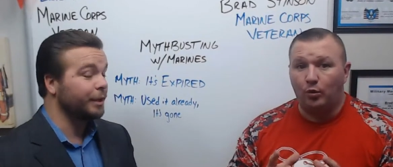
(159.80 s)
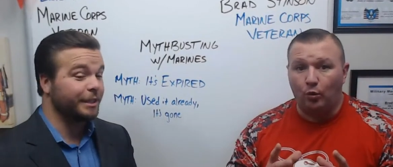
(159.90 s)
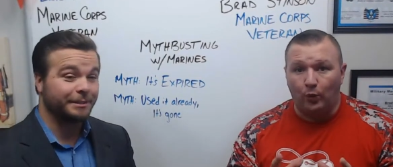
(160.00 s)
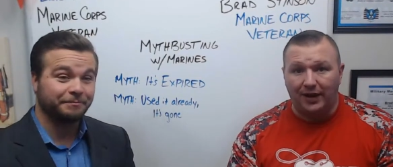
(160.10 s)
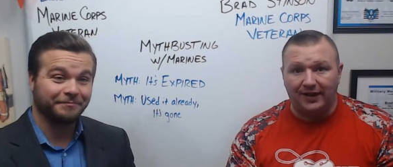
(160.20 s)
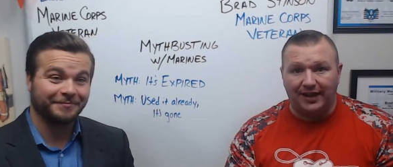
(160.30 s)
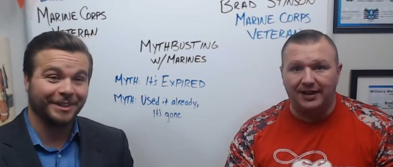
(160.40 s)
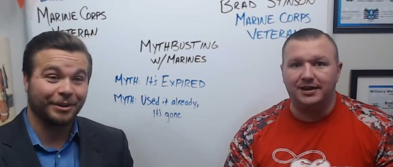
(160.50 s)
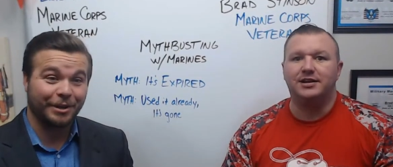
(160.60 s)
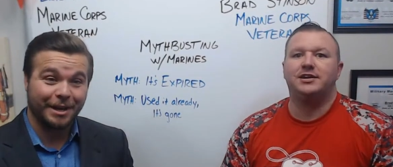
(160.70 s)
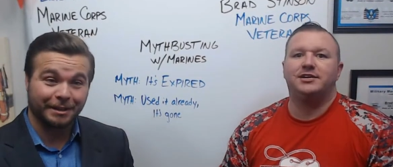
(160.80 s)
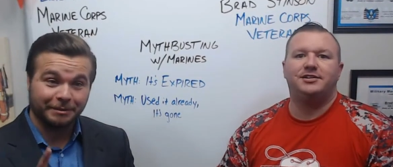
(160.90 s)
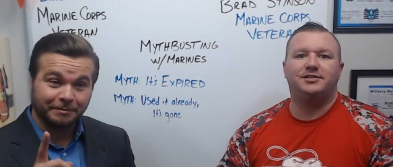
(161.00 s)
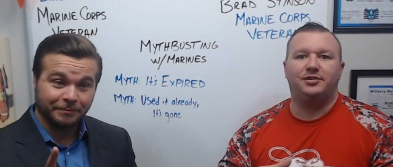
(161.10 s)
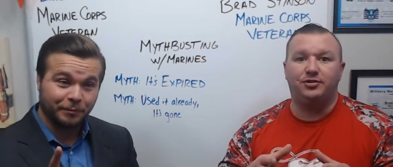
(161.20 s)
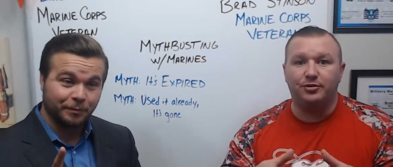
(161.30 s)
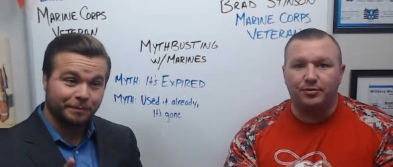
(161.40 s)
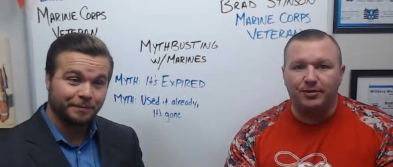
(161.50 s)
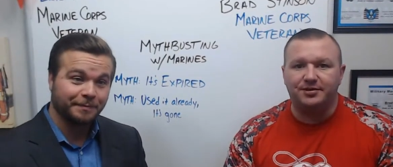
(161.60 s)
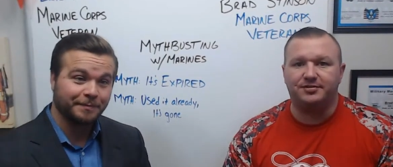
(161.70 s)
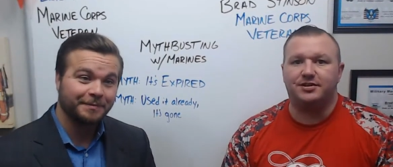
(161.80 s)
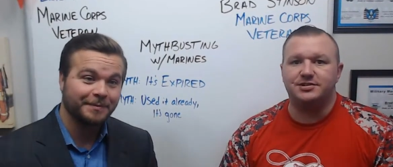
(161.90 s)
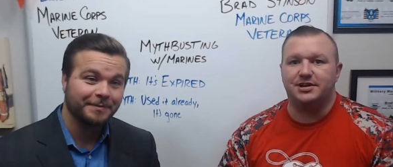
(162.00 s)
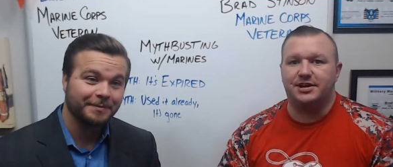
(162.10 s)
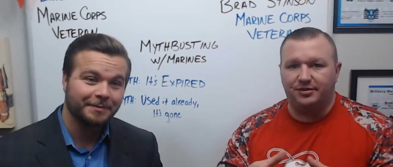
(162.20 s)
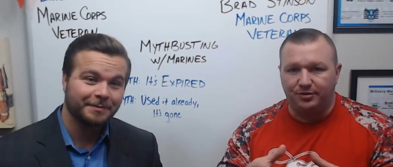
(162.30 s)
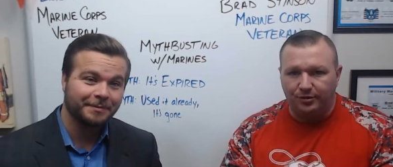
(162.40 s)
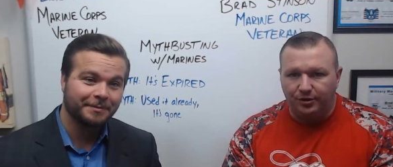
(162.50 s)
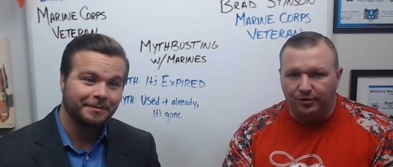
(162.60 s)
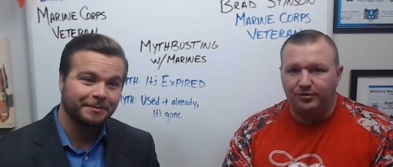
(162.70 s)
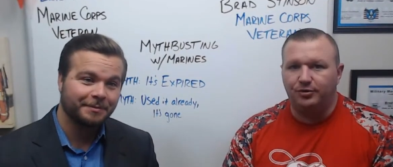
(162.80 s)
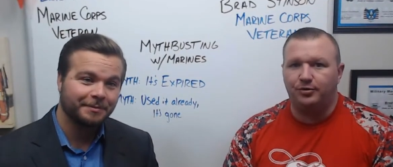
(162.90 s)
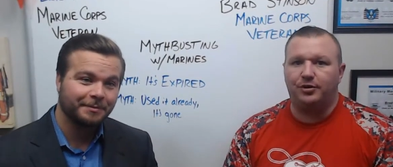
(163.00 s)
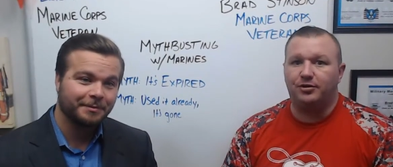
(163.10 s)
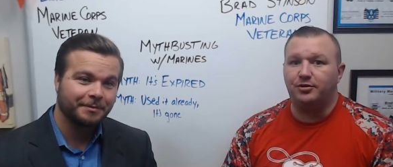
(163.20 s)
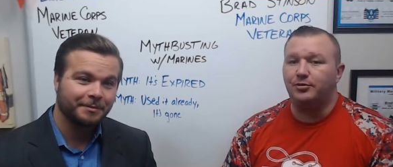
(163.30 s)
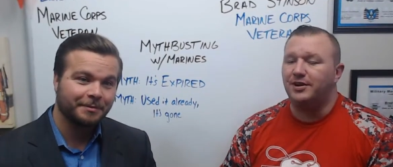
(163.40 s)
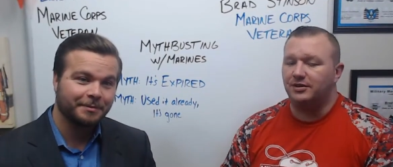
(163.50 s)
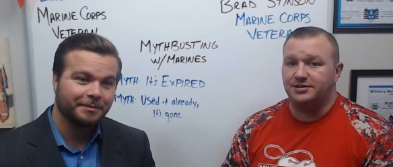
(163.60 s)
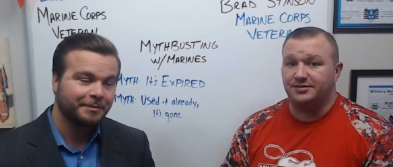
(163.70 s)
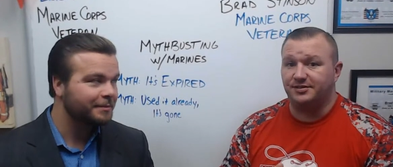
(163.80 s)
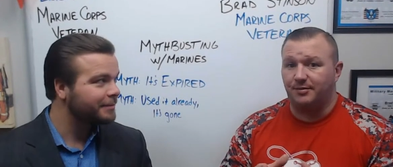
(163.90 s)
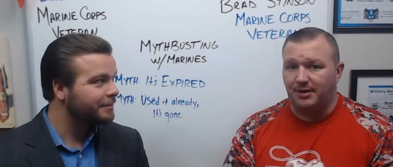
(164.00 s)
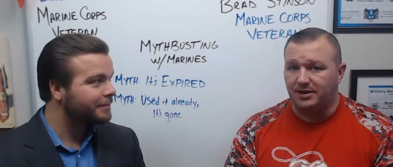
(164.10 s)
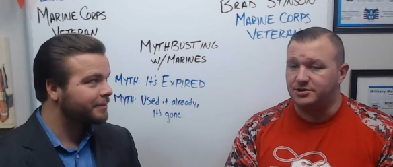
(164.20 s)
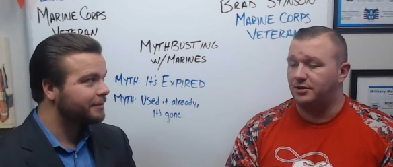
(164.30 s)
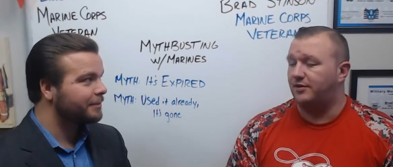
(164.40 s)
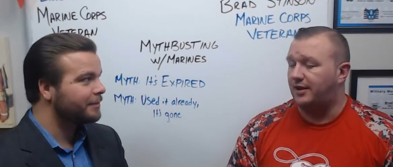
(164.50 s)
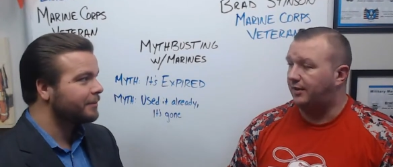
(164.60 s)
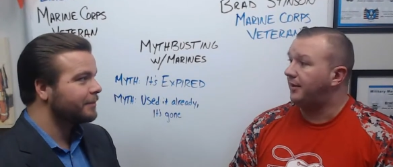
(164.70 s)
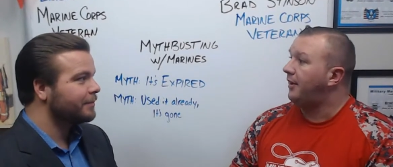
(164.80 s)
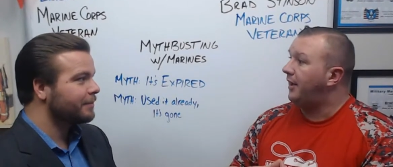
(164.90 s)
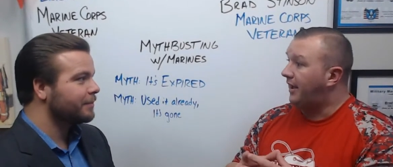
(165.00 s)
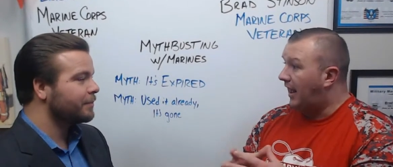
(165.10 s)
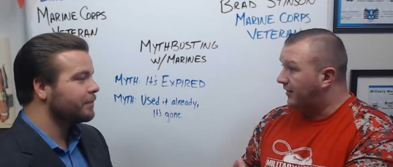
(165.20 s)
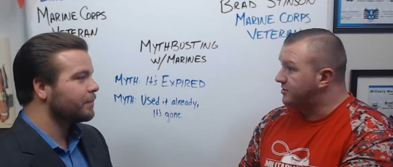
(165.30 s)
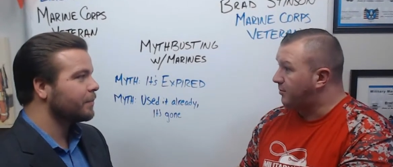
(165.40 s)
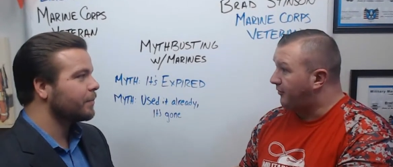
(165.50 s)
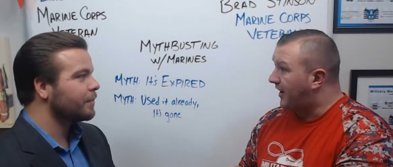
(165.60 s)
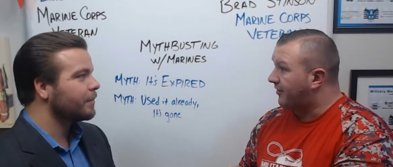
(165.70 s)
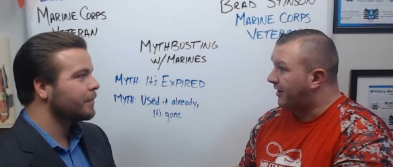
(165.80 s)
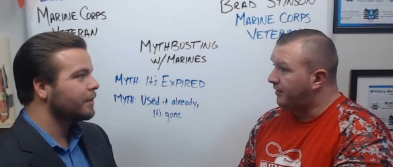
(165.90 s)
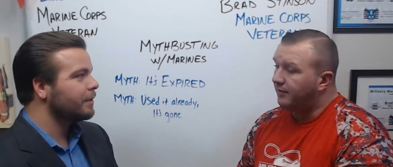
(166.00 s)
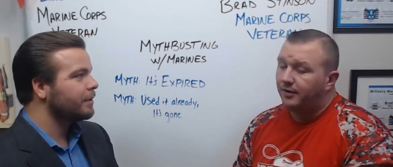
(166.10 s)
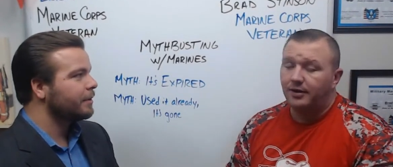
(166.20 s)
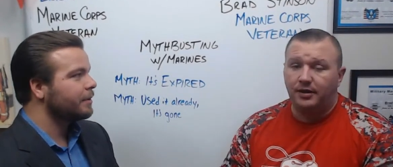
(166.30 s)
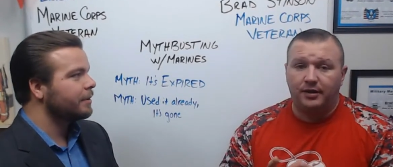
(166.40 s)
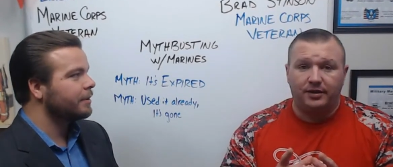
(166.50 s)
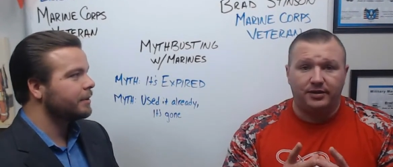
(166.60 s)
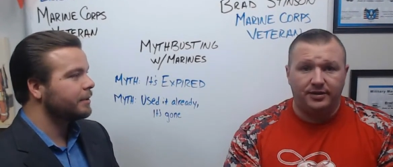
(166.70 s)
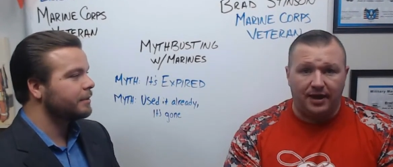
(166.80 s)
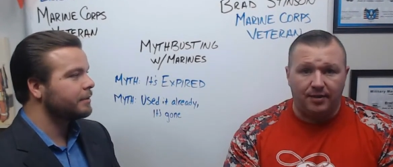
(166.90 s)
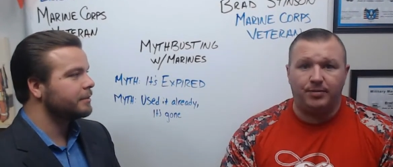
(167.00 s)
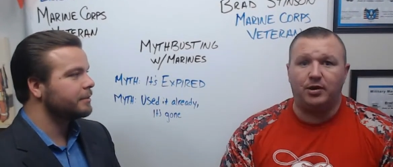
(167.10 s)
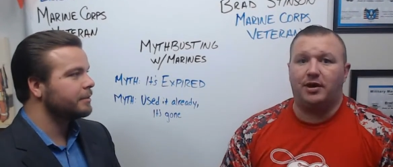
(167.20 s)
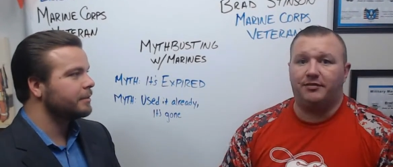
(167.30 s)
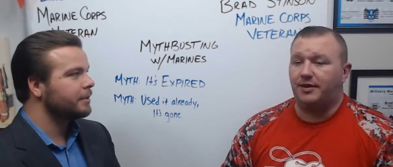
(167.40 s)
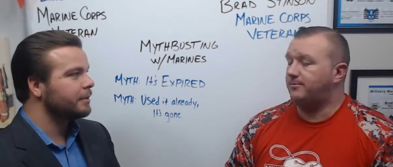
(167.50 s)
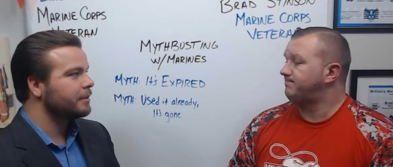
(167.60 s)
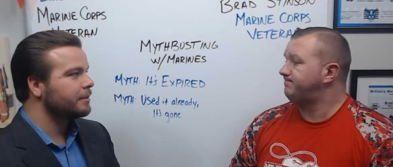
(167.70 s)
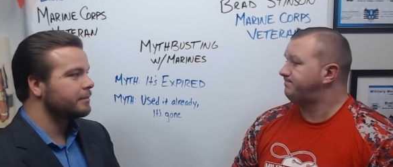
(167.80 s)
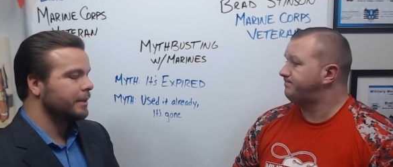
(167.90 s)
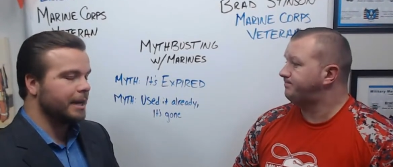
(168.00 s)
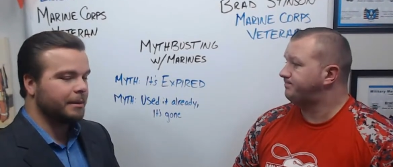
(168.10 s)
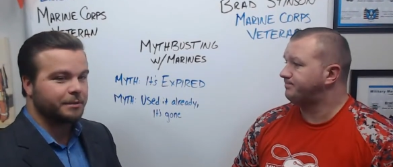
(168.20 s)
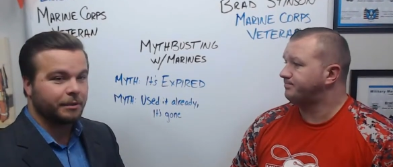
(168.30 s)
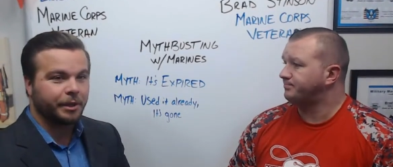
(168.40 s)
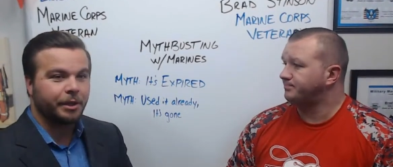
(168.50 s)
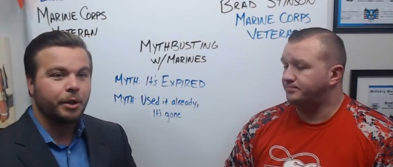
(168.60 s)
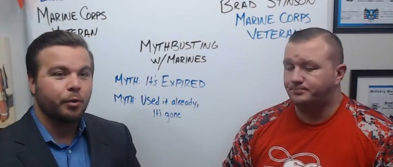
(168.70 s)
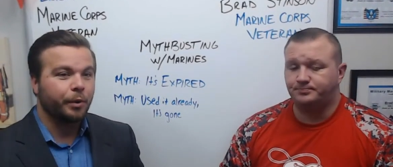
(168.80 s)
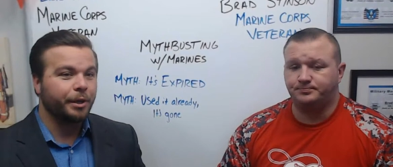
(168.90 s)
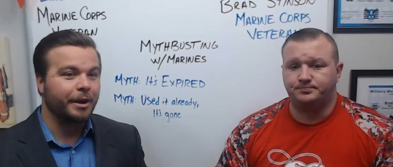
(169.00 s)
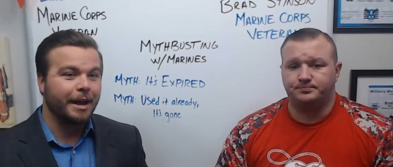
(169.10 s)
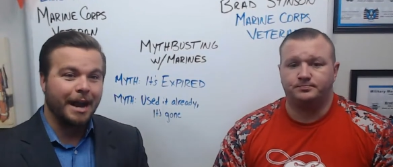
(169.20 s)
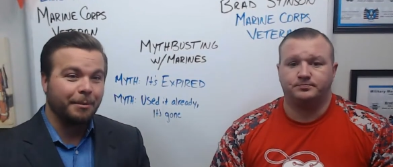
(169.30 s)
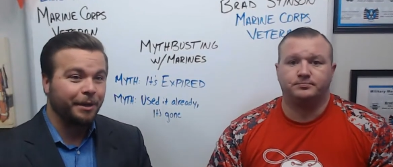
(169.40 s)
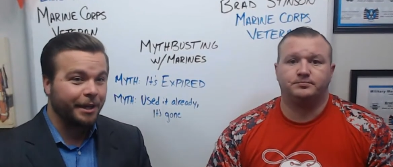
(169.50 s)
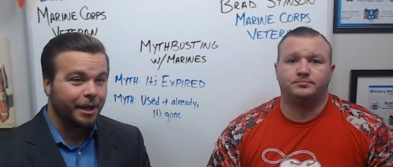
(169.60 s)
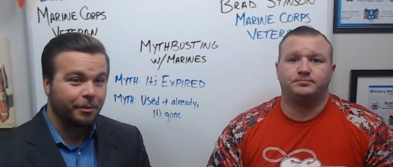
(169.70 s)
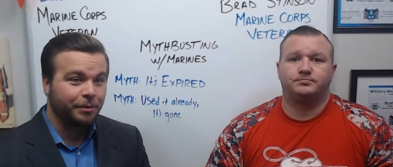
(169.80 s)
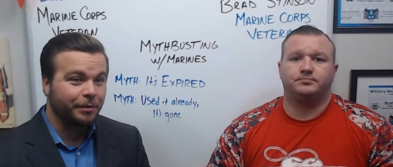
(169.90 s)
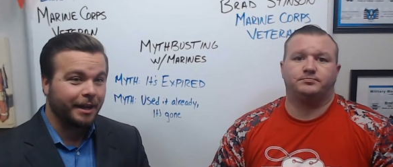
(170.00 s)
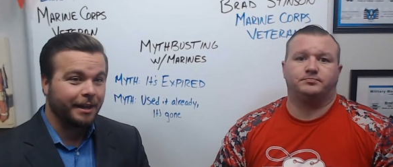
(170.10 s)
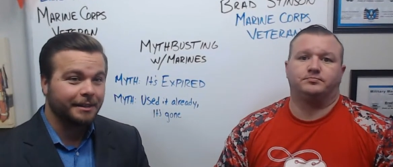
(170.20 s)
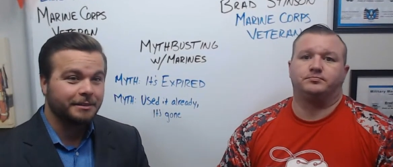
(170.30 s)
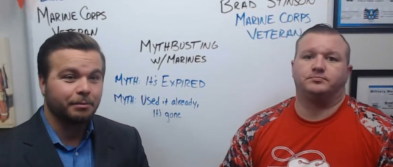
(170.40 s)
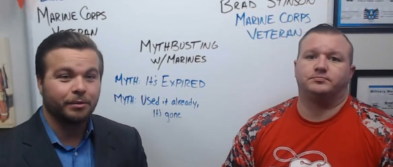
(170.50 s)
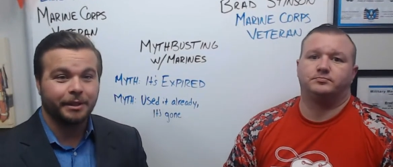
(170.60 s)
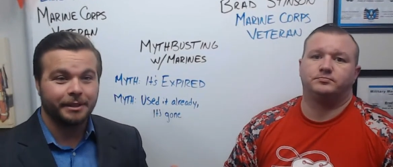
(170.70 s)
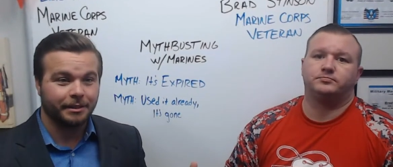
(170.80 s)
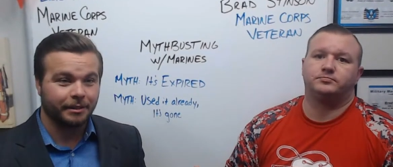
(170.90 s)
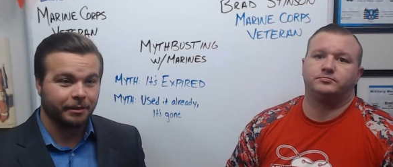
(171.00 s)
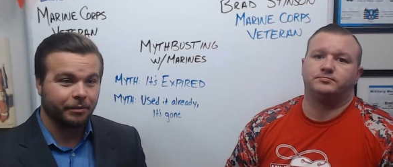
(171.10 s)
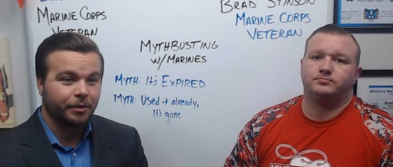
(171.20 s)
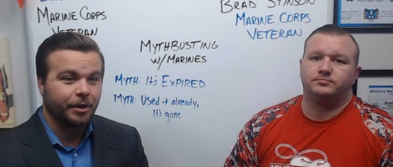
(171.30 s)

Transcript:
Speaker 1: Willing. Willing okay. to do the research and do do your due diligence to make sure that an eligible
Speaker 2: veteran can be qualified. Absolutely. We are happy to help you guys. Please, if you